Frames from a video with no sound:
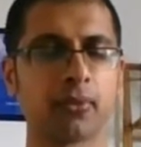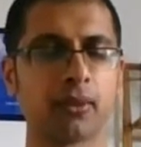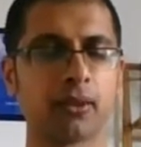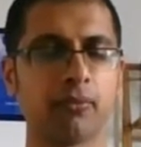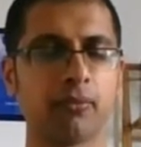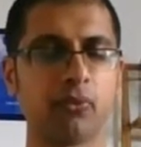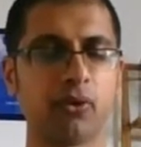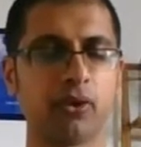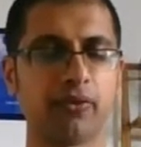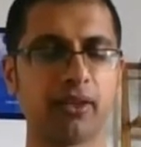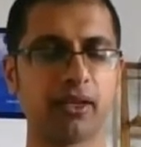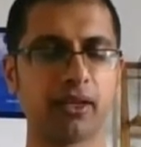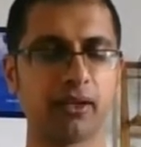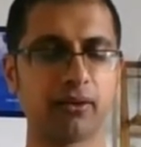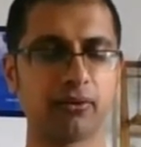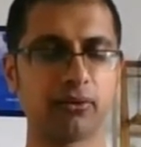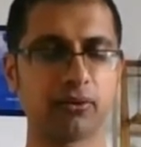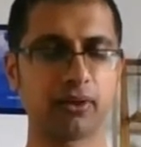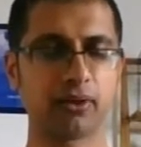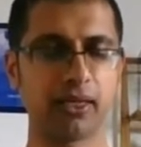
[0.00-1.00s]
Breathe
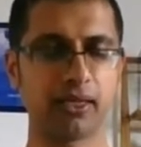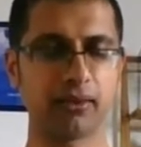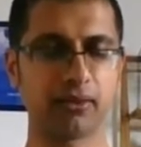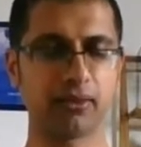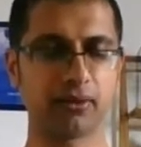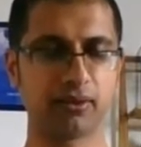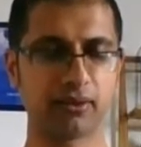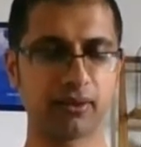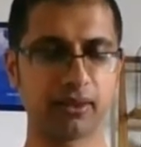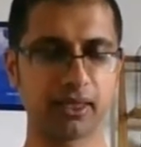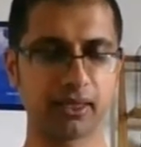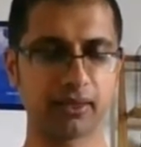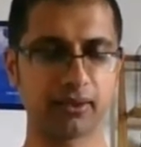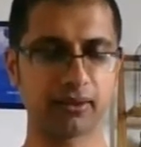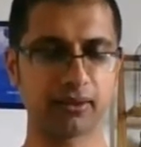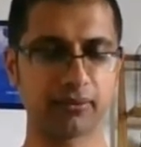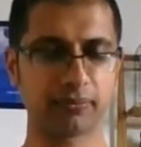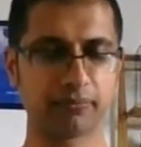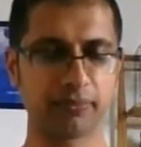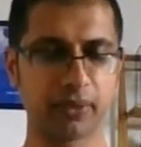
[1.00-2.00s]
out, you let the
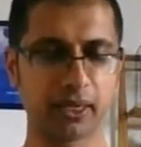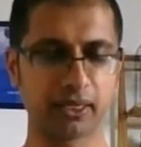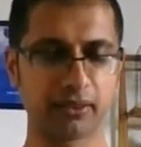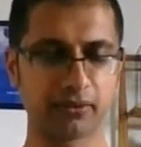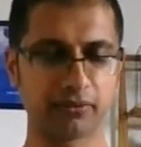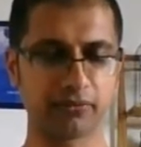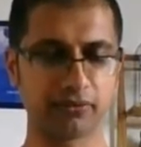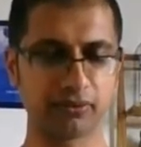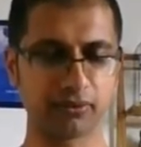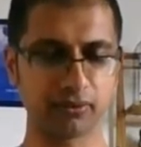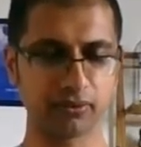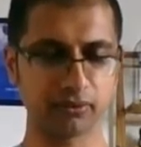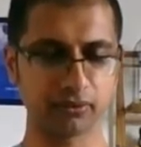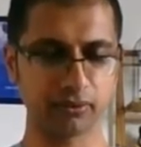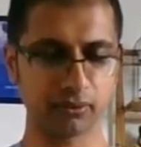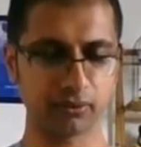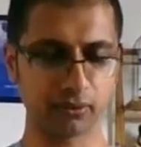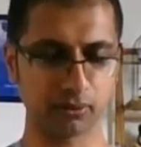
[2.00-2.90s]
neck bend in front.